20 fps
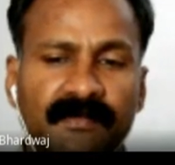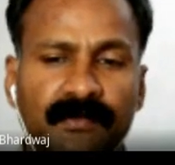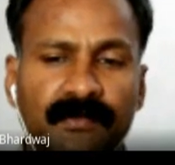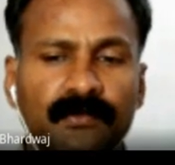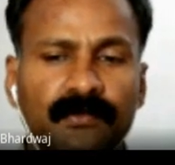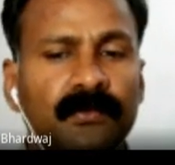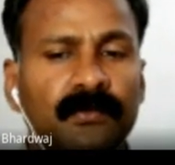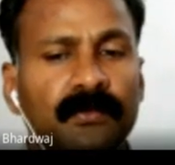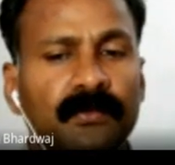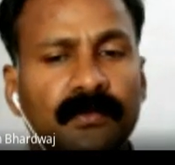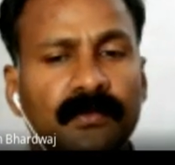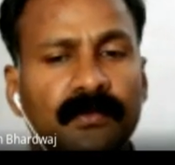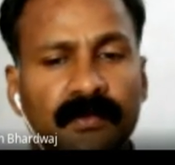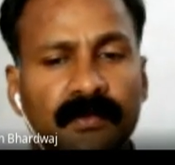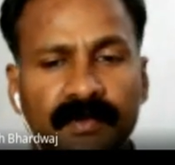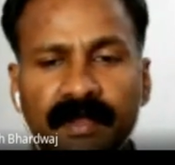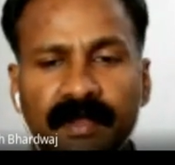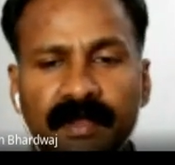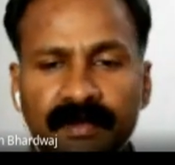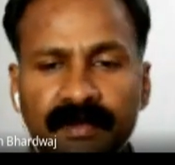to
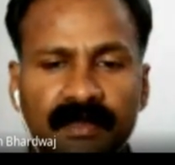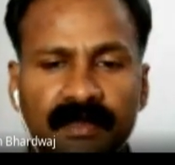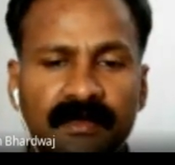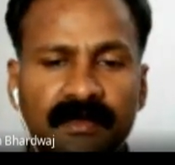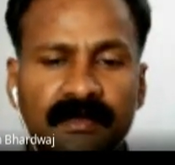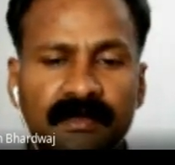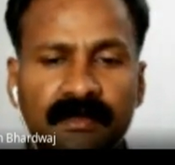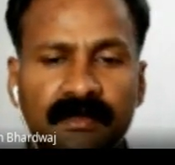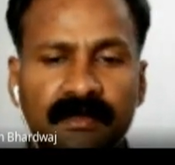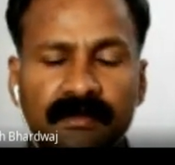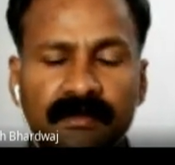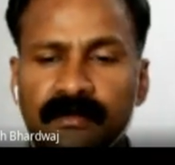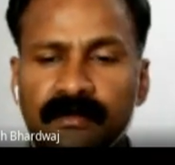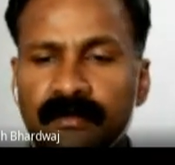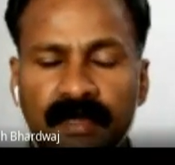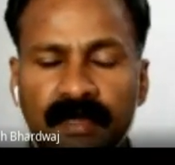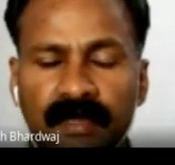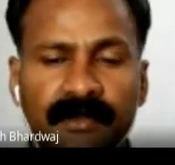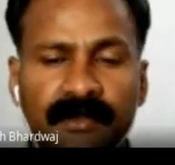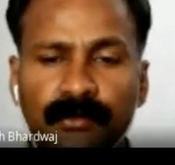right,
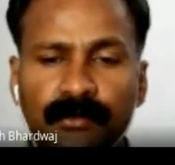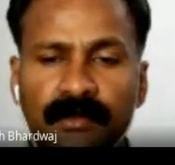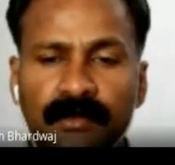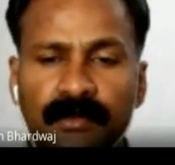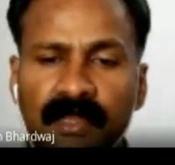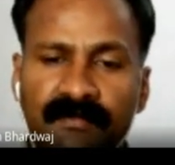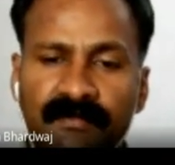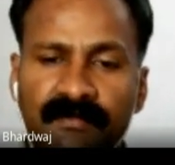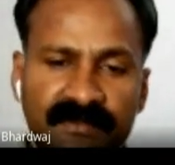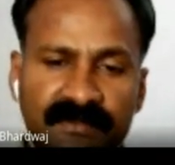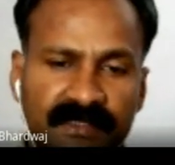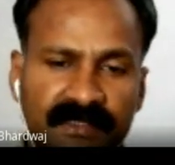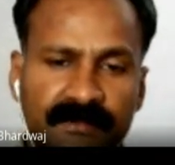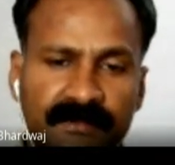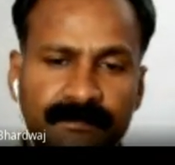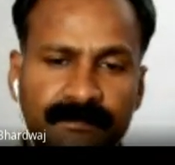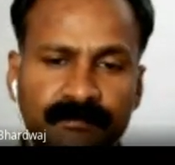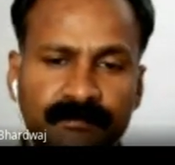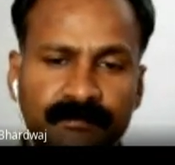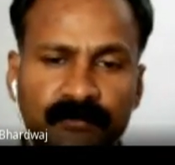right to left side.
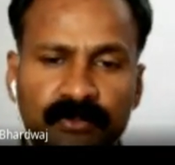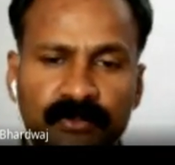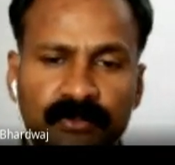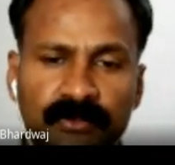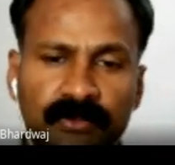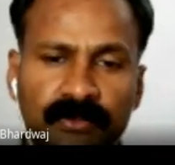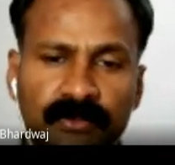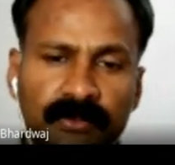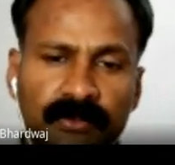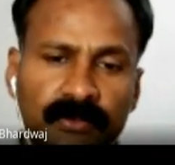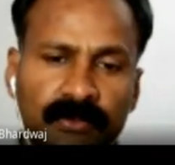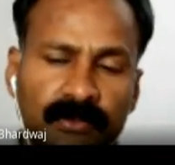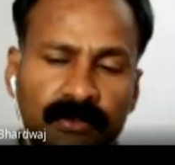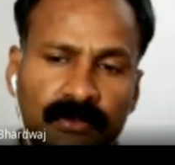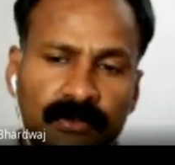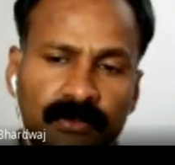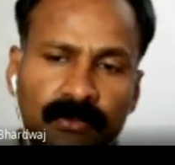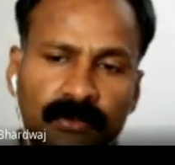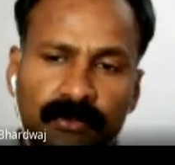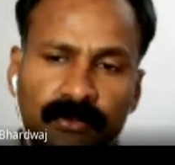
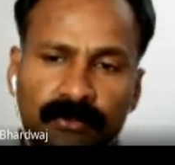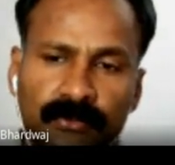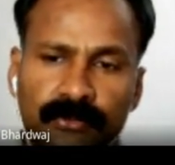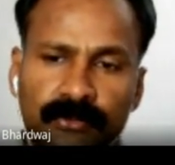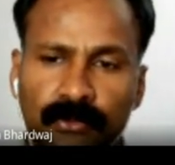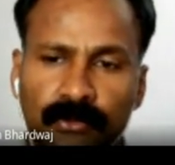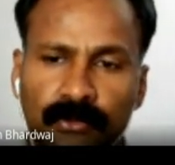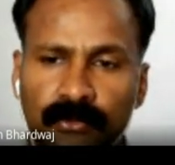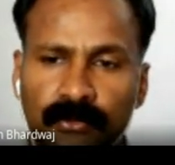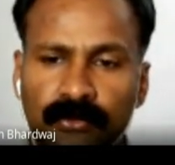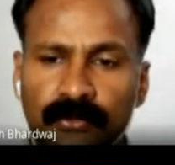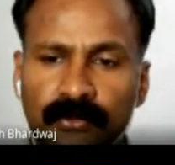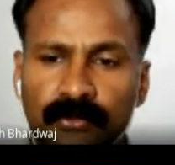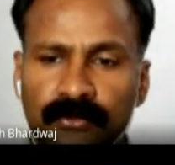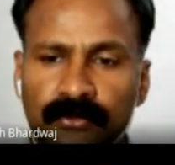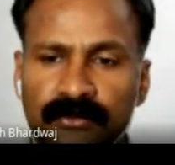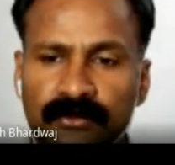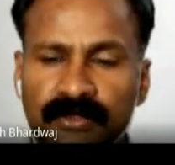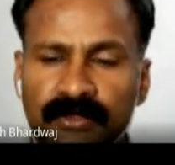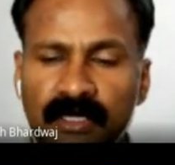
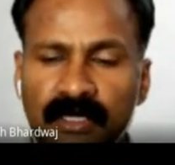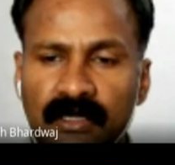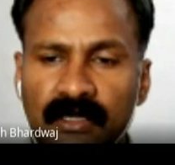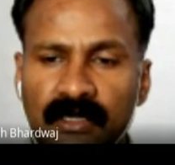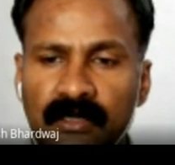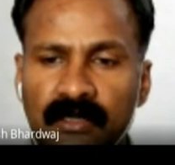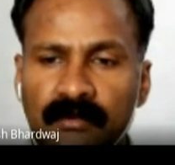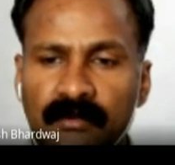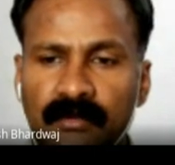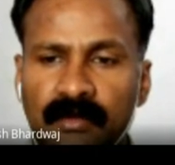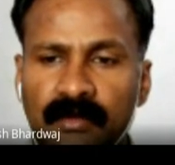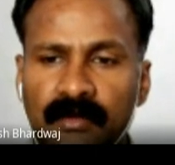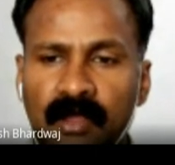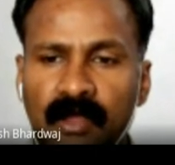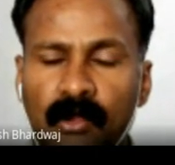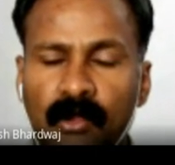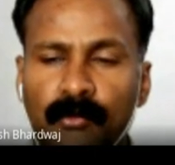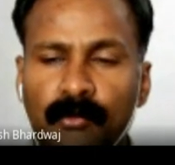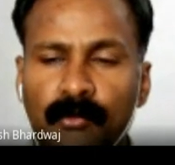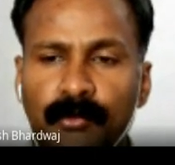So the
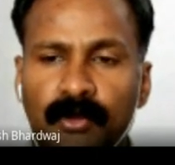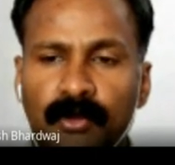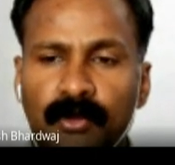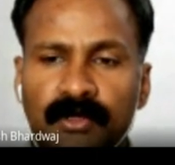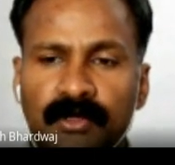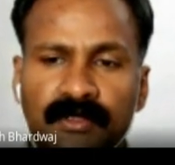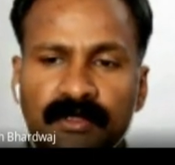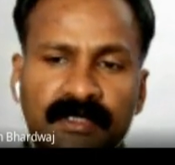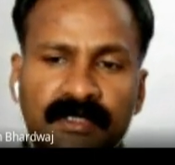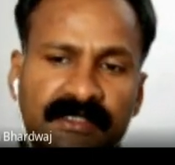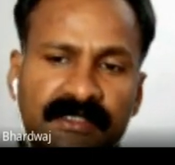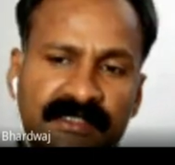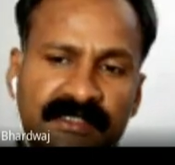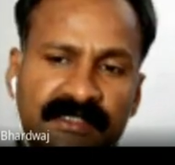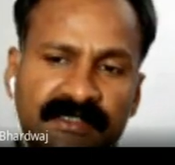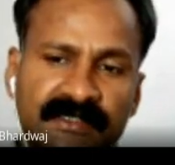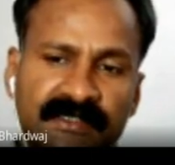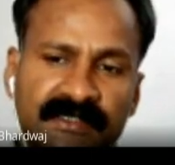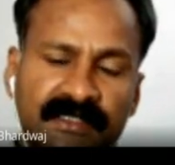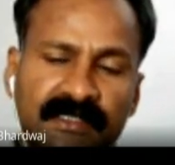output
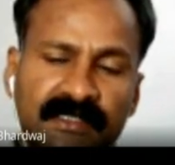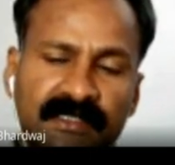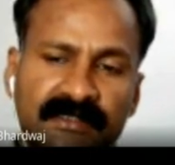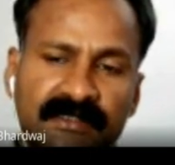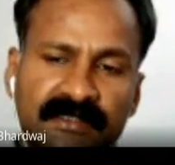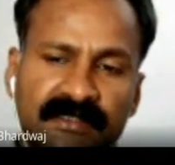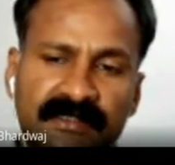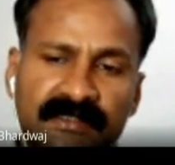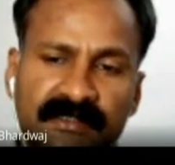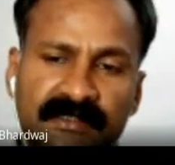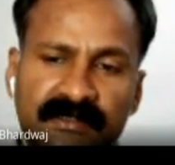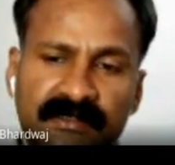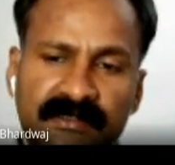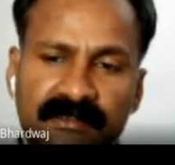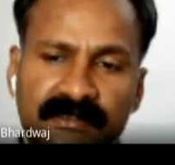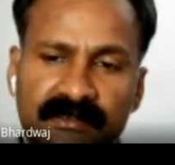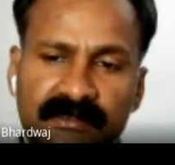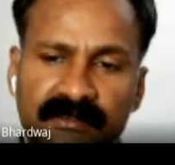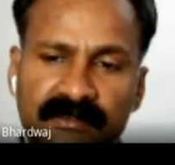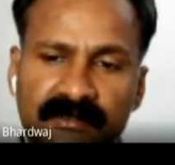DC signal is just
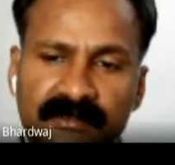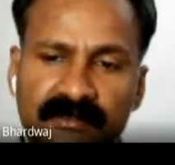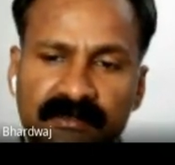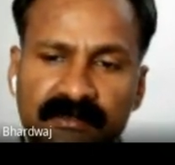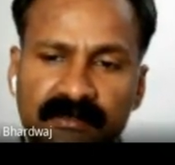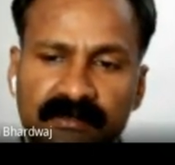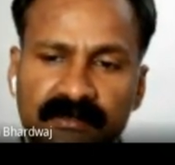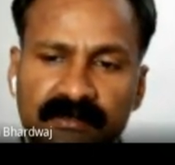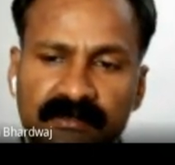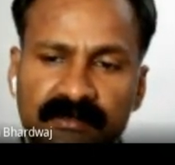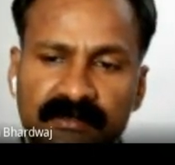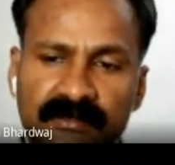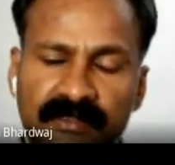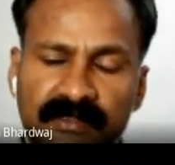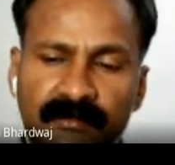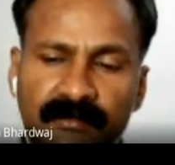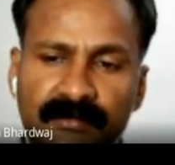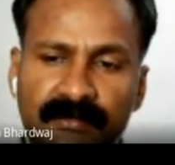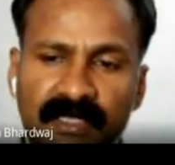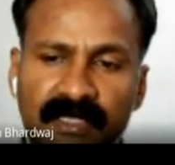
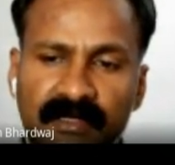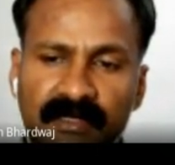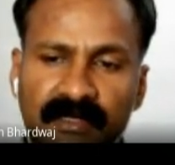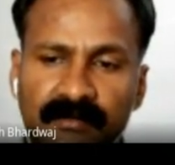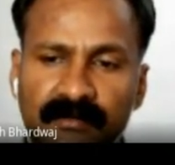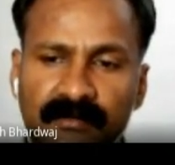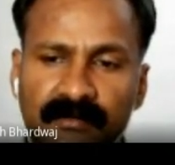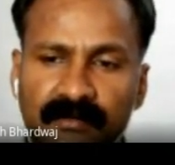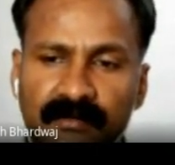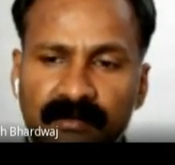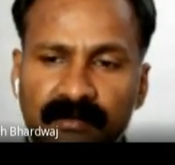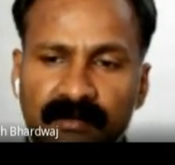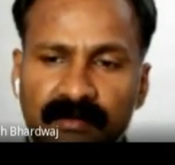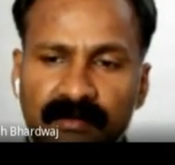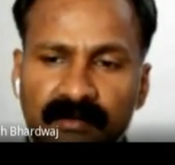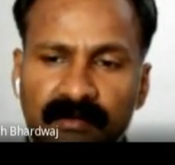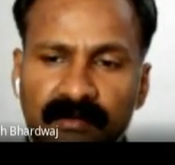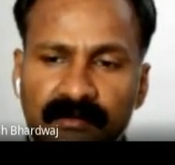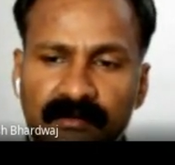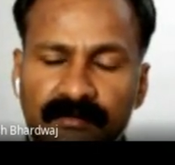something
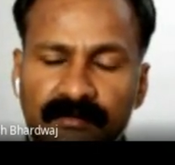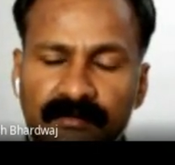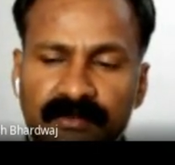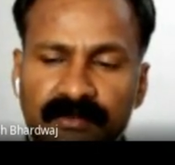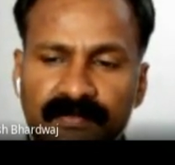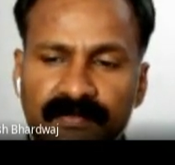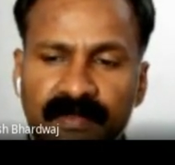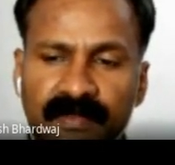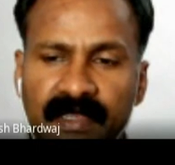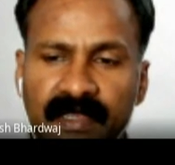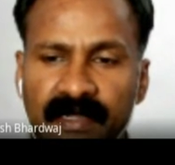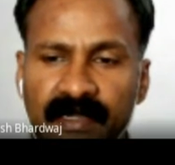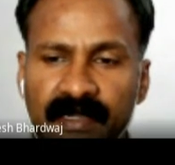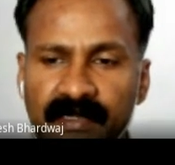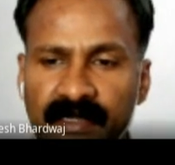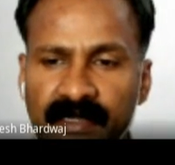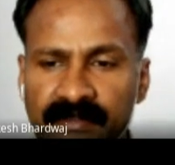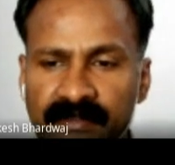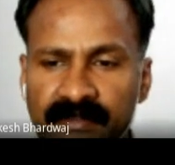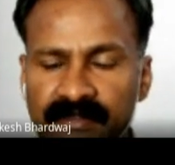which we
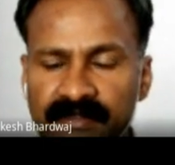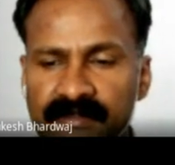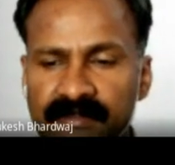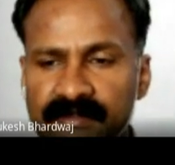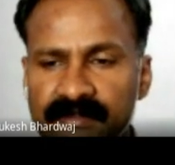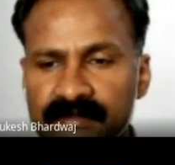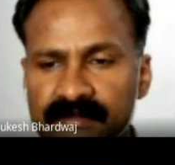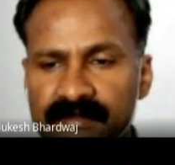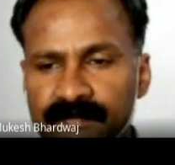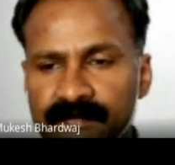get like this,